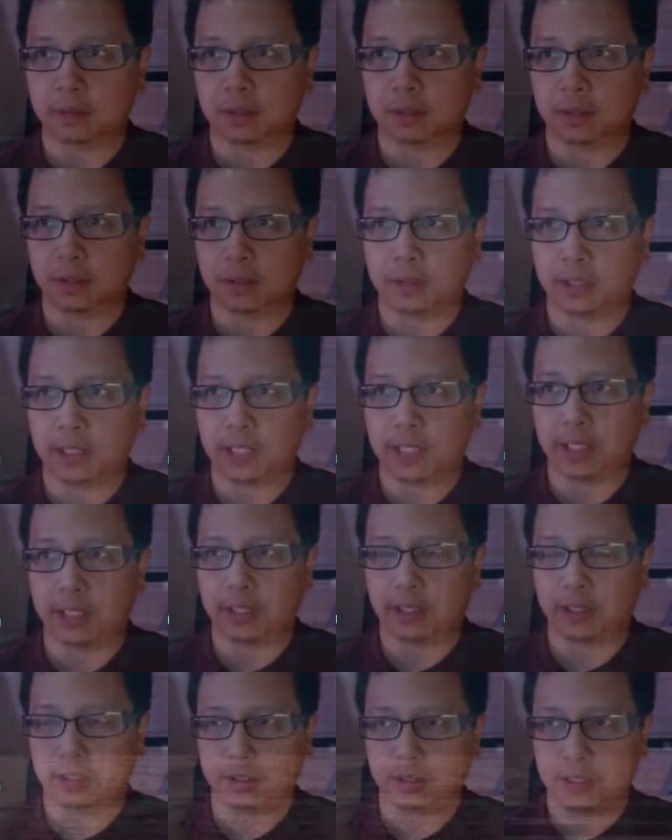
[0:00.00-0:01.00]
Okay.
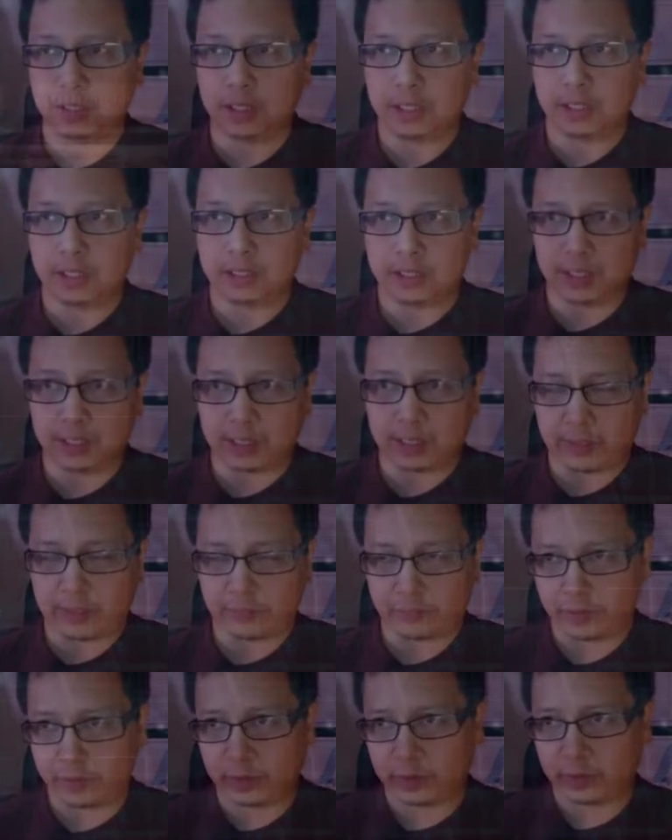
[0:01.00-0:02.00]
Since after
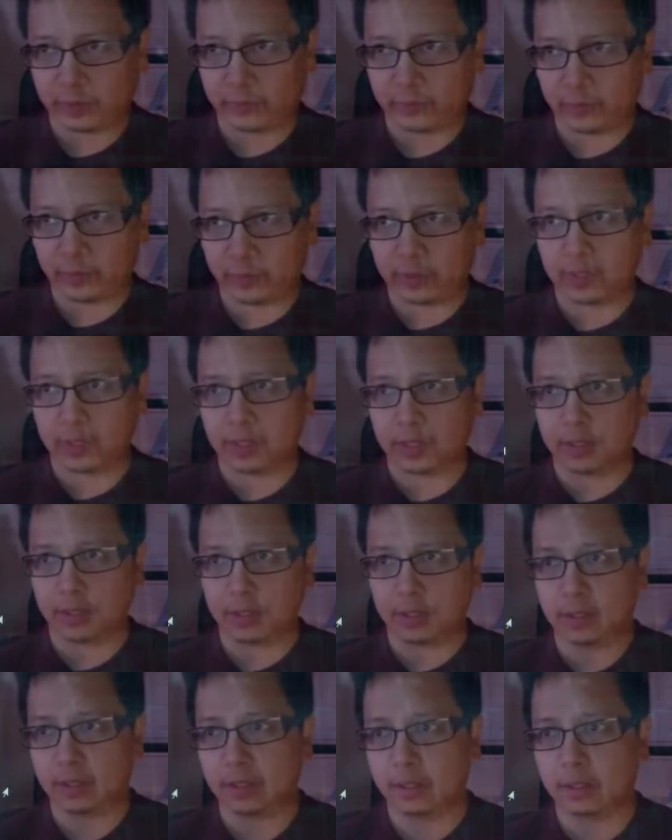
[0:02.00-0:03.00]
you converted it,
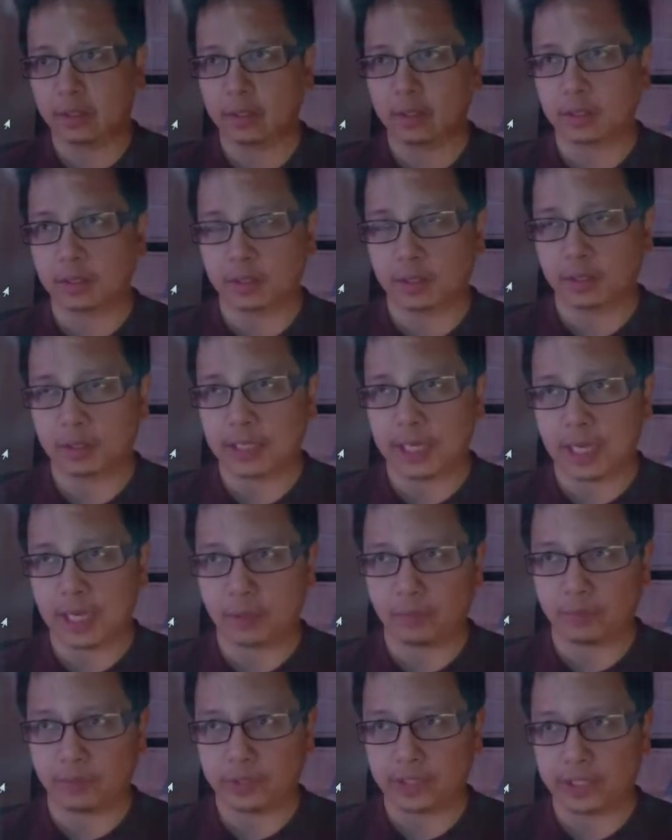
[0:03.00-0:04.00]
now
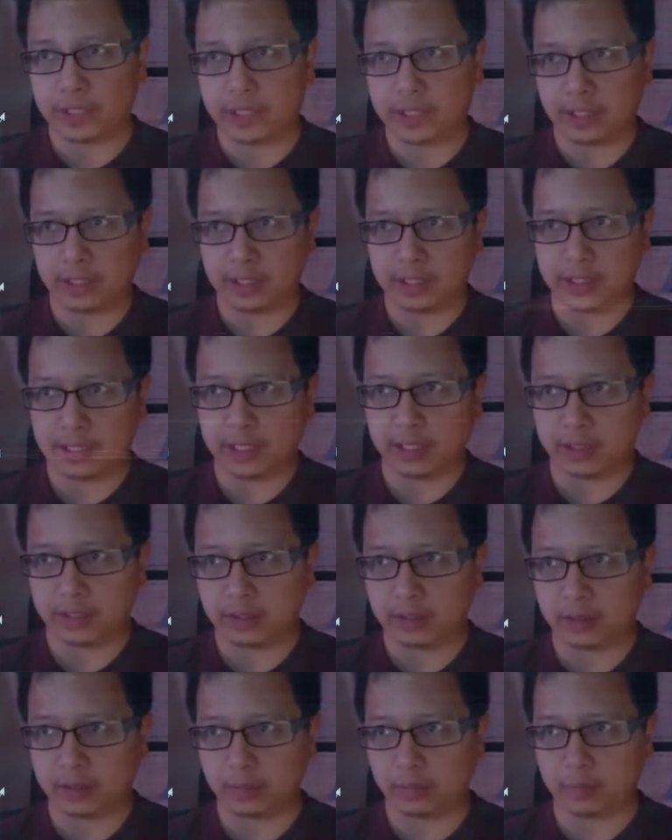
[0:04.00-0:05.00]
we're just gonna send it
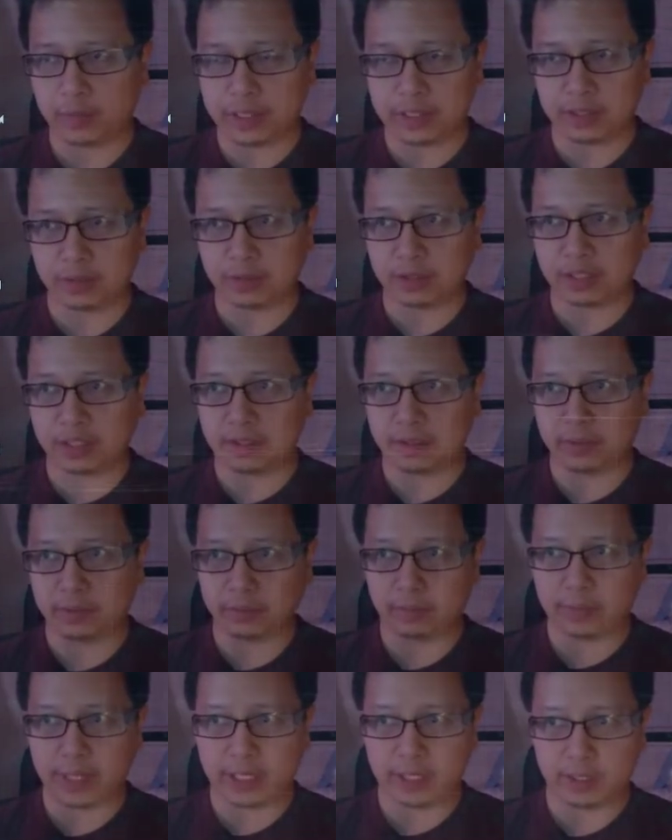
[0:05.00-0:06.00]
right straight to your
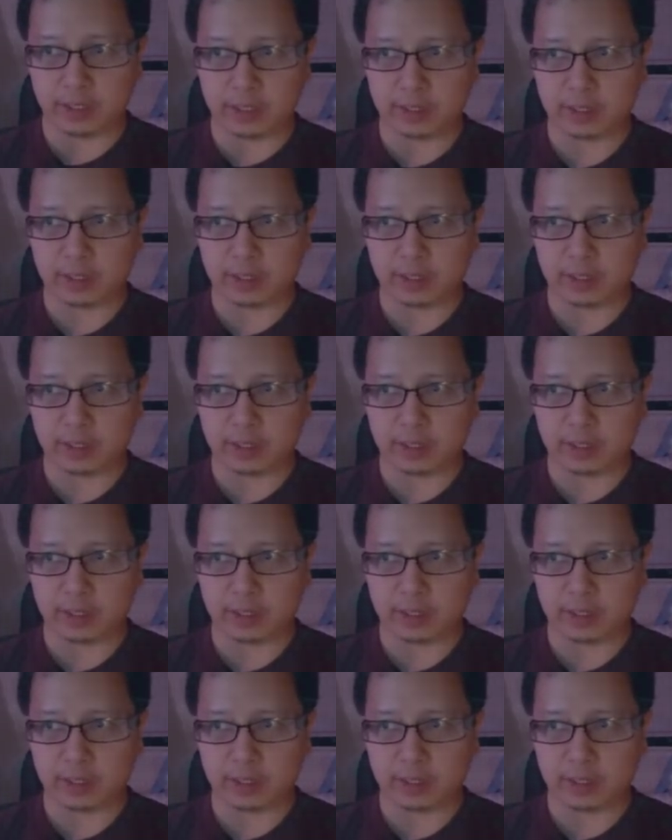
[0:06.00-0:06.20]
bank.